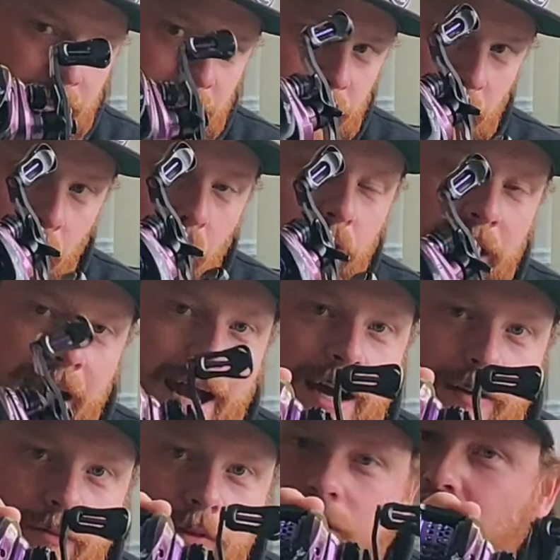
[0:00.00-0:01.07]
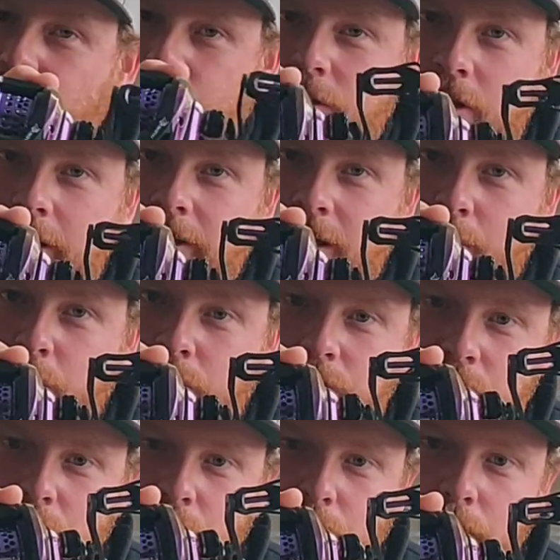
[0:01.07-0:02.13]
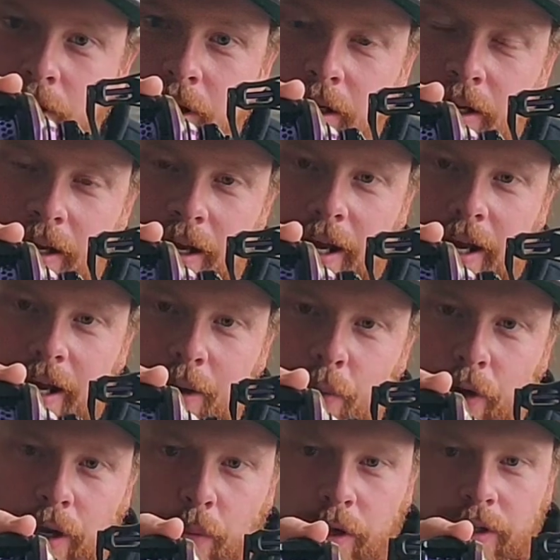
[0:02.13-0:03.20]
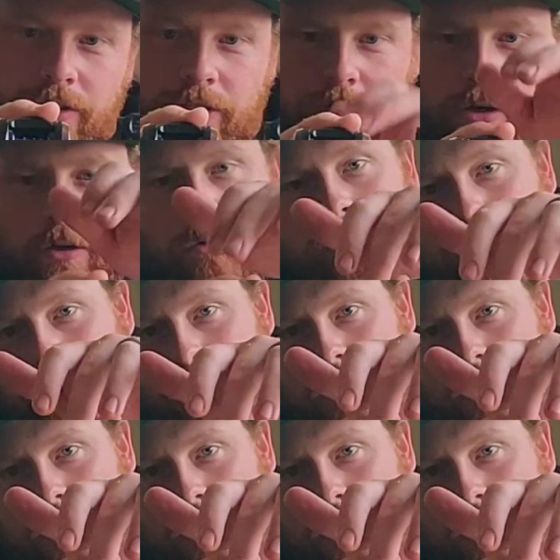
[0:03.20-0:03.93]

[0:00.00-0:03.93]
to look at, looks like it will do what I want it to do.